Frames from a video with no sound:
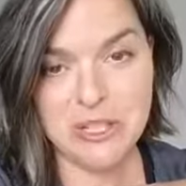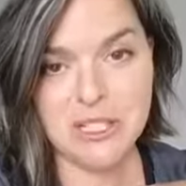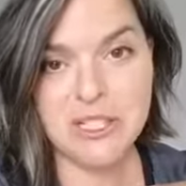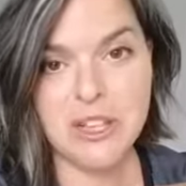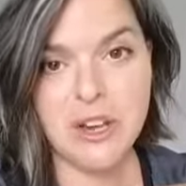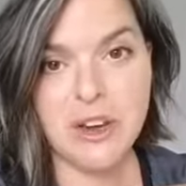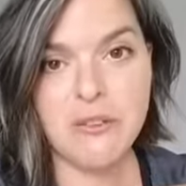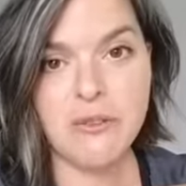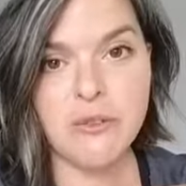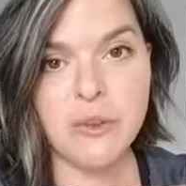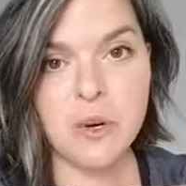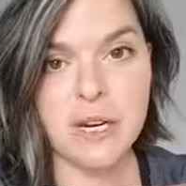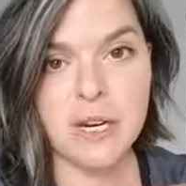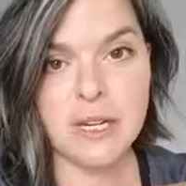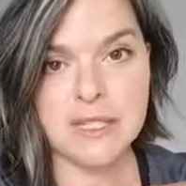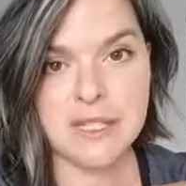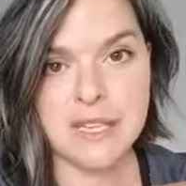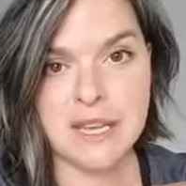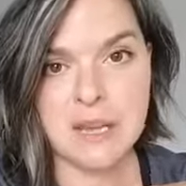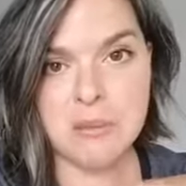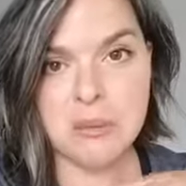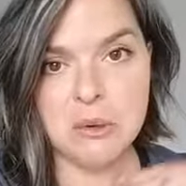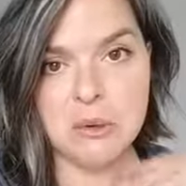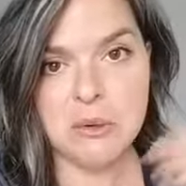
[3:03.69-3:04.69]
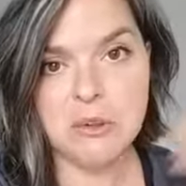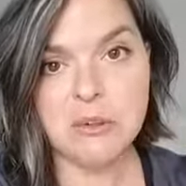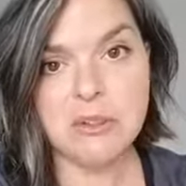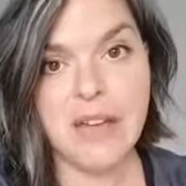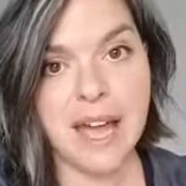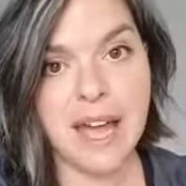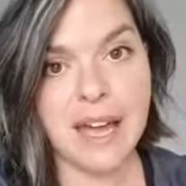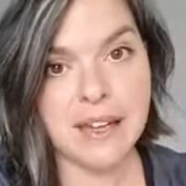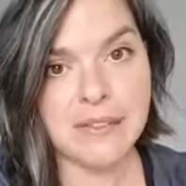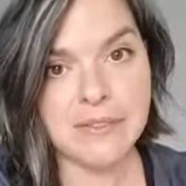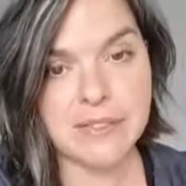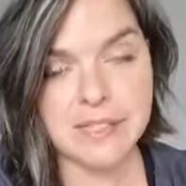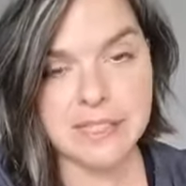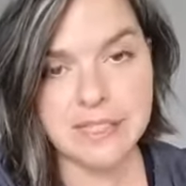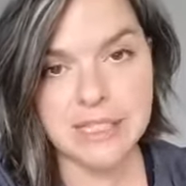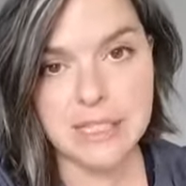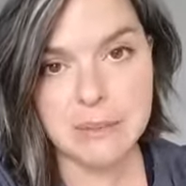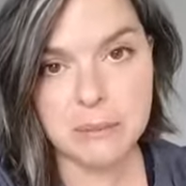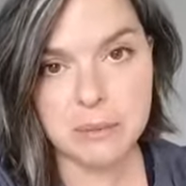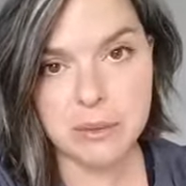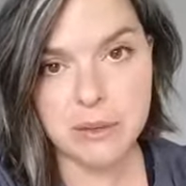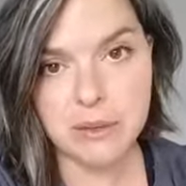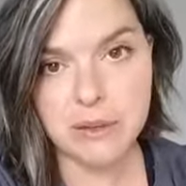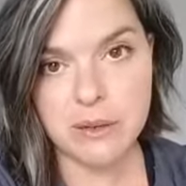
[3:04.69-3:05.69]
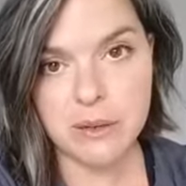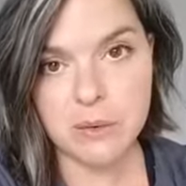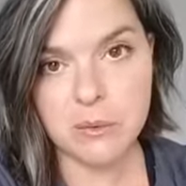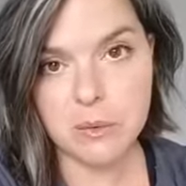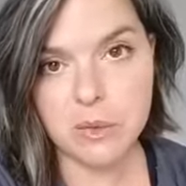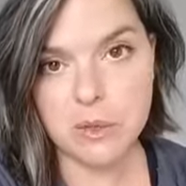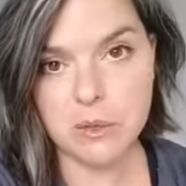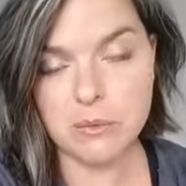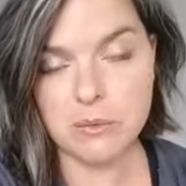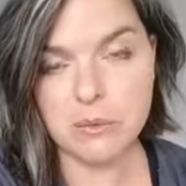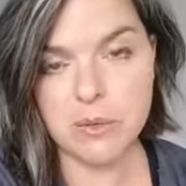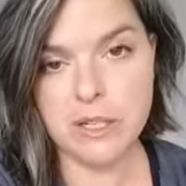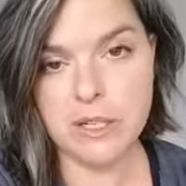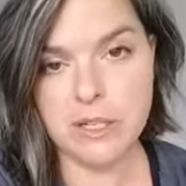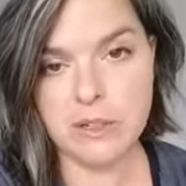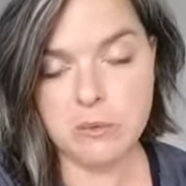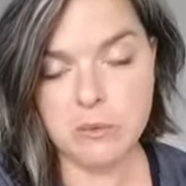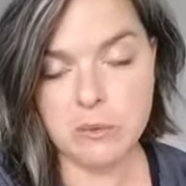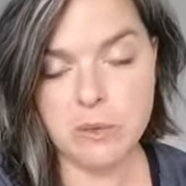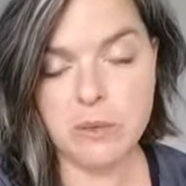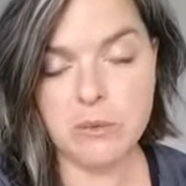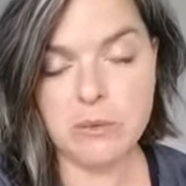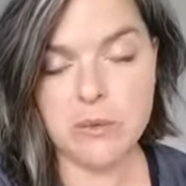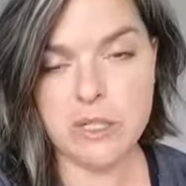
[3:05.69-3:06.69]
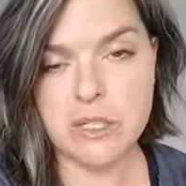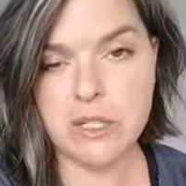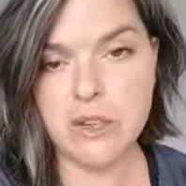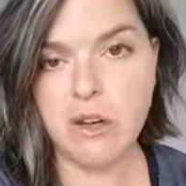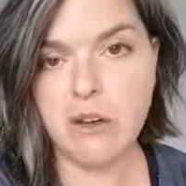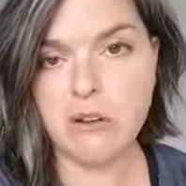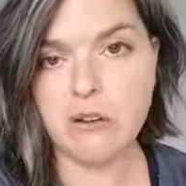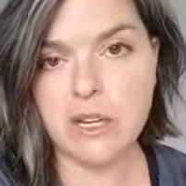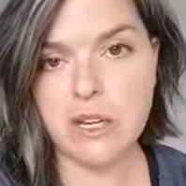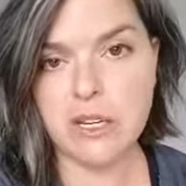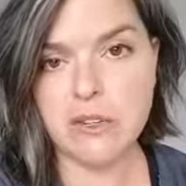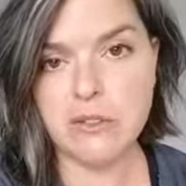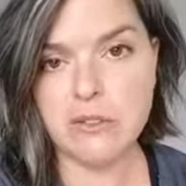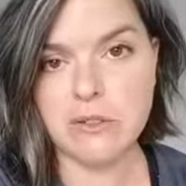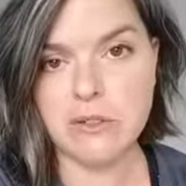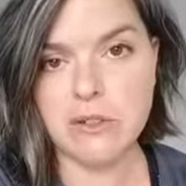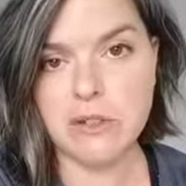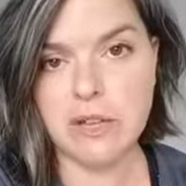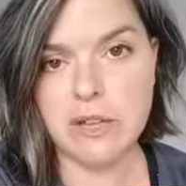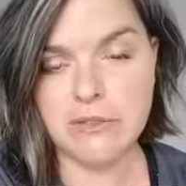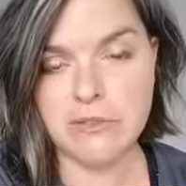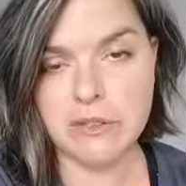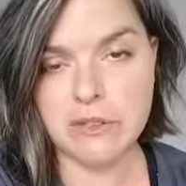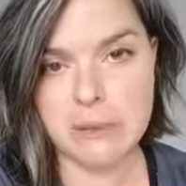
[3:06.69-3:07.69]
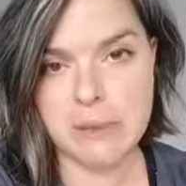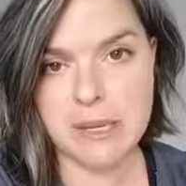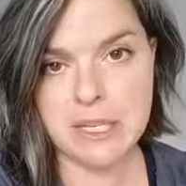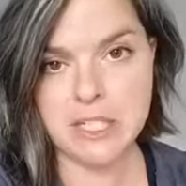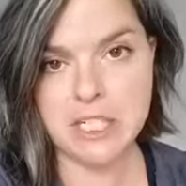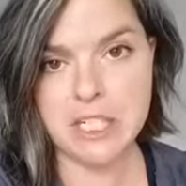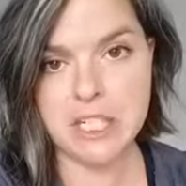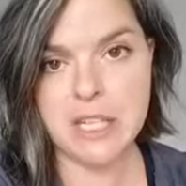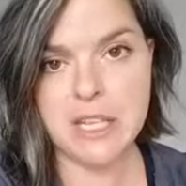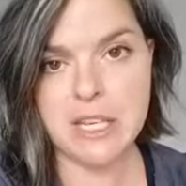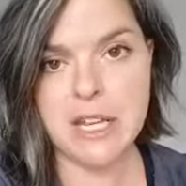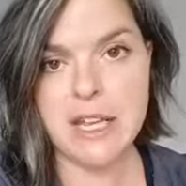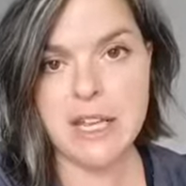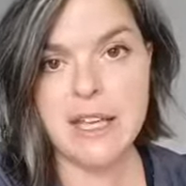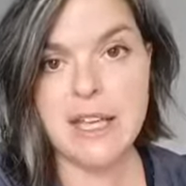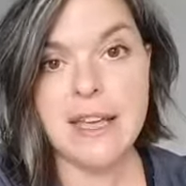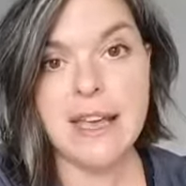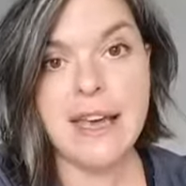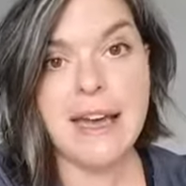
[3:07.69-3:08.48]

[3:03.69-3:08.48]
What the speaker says: So, for example, lack of sleep will result in inflammation.